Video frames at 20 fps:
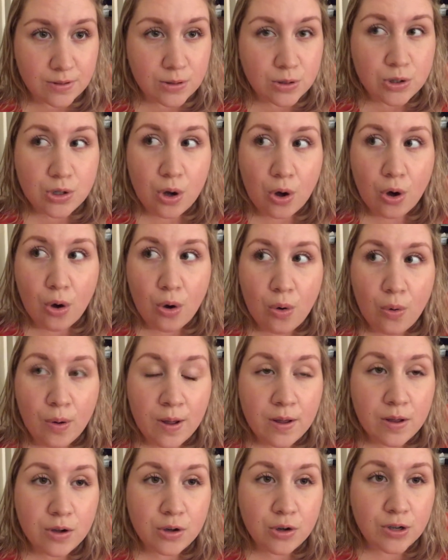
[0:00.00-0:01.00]

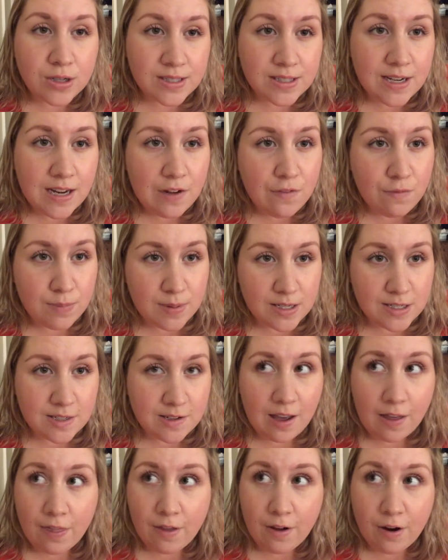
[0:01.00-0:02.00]
So Chris and I have been
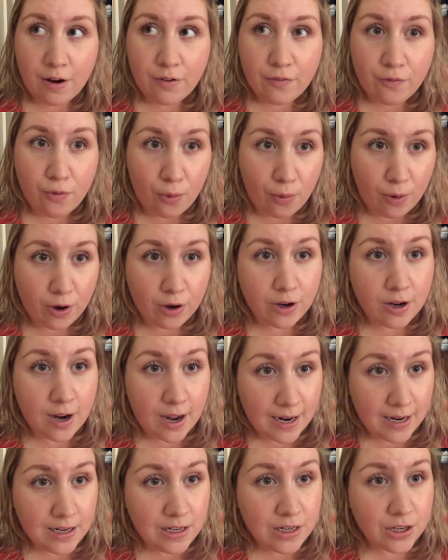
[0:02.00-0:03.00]
together for
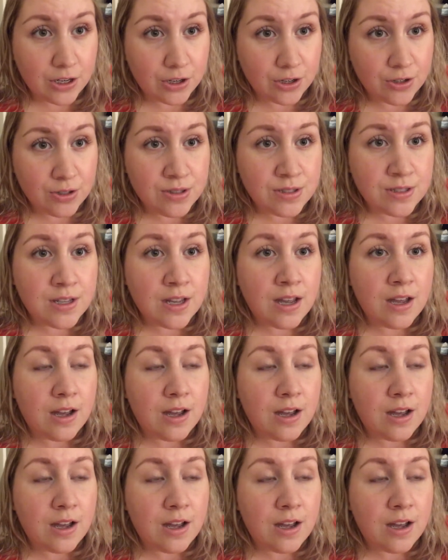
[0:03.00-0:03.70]
9 years.